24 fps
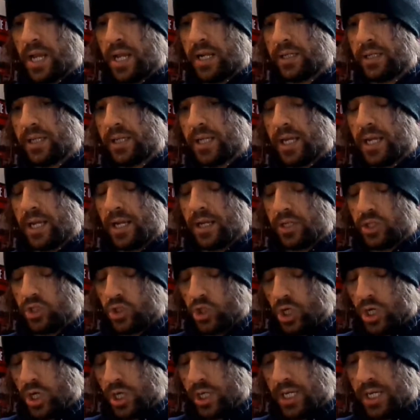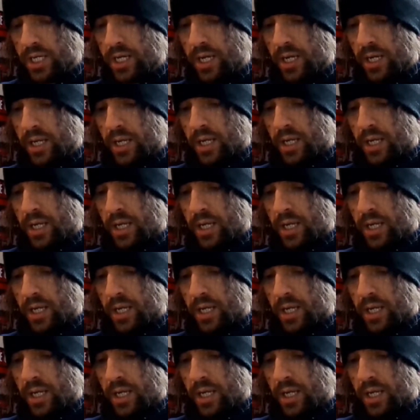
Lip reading: and getting a journey